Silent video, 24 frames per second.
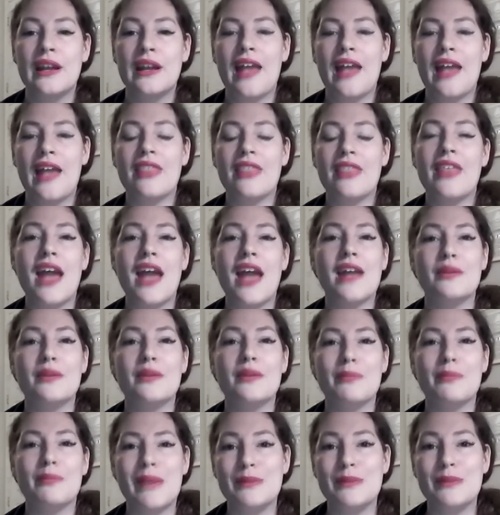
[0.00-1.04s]
and
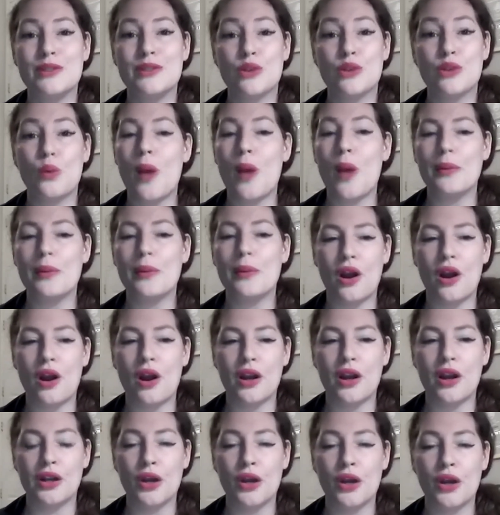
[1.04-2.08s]
then maybe do a
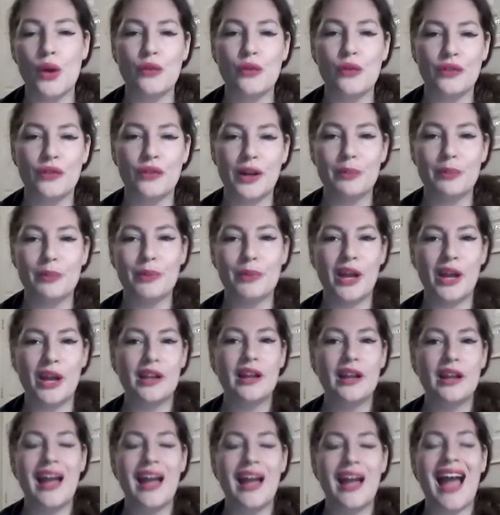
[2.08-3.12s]
webinar and go over it. But
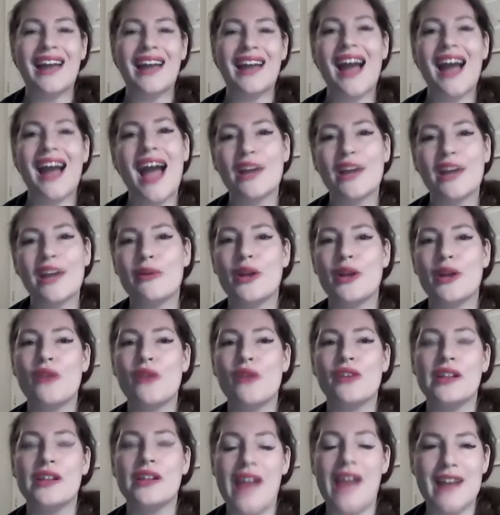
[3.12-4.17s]
I kind of went
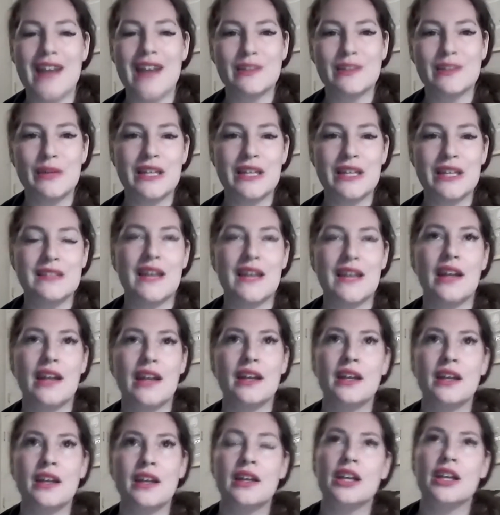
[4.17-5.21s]
over it last week. It's like,
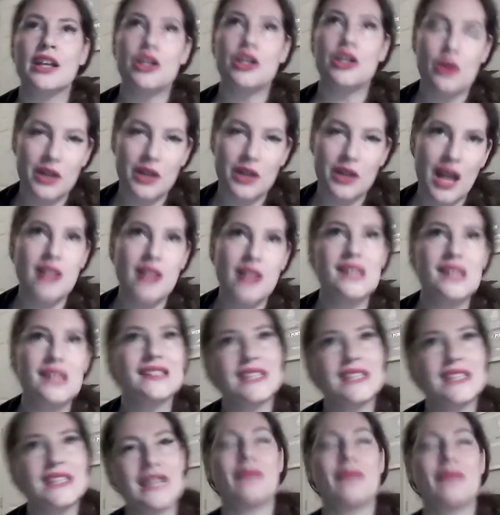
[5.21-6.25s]
an
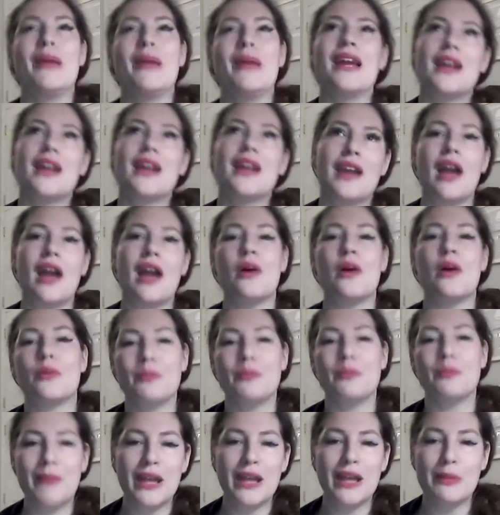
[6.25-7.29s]
LLC, a bank
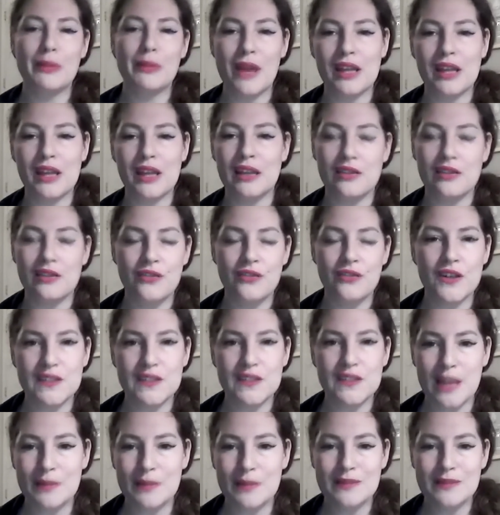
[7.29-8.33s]
account, make money. First
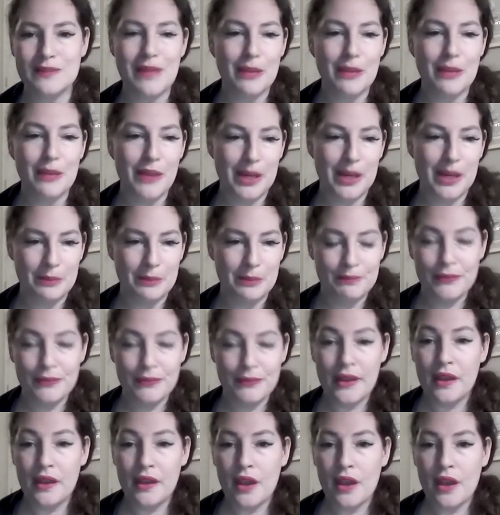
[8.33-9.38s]
step is make money.
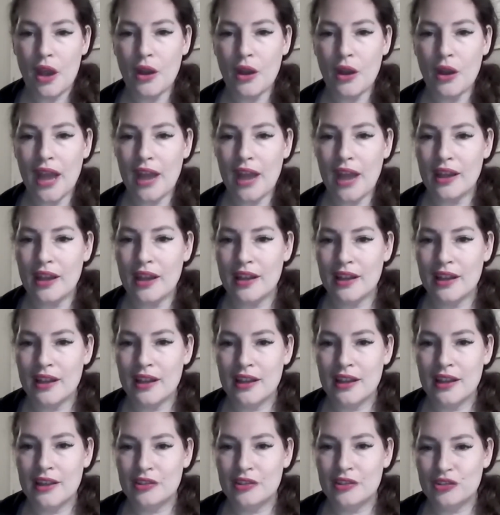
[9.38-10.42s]
Okay.
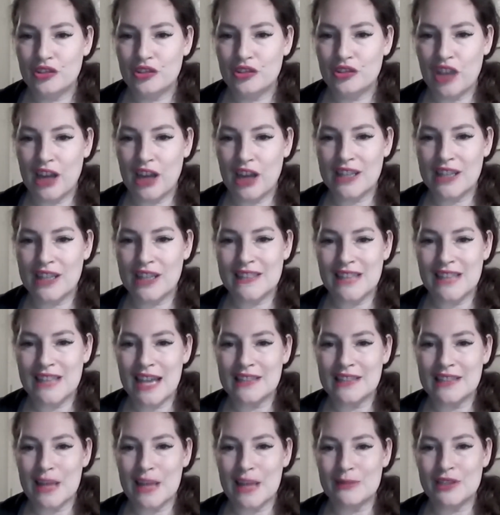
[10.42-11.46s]
Jerry
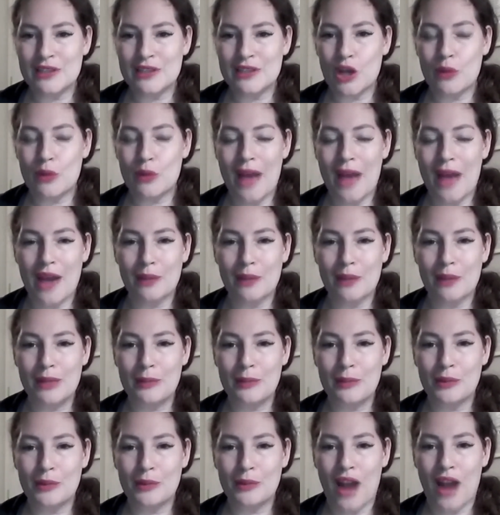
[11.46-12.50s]
says, I'm so bad at
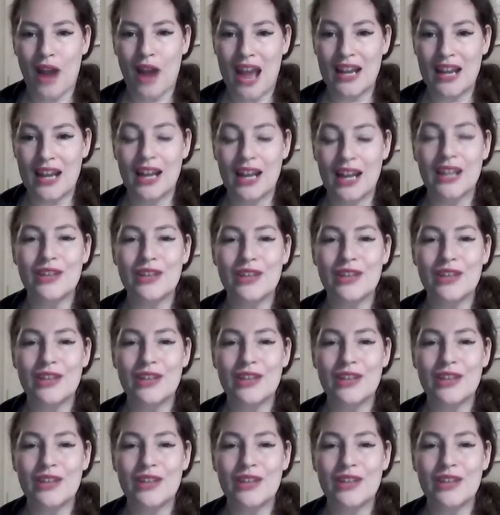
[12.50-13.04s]
people crying.